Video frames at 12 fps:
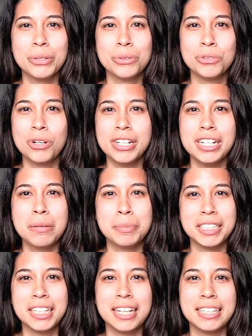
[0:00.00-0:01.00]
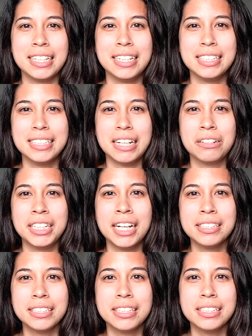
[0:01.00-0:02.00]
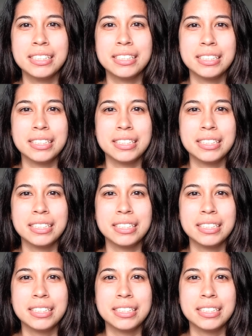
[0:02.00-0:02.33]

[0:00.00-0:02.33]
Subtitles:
Growing up as a Latina in South Texas,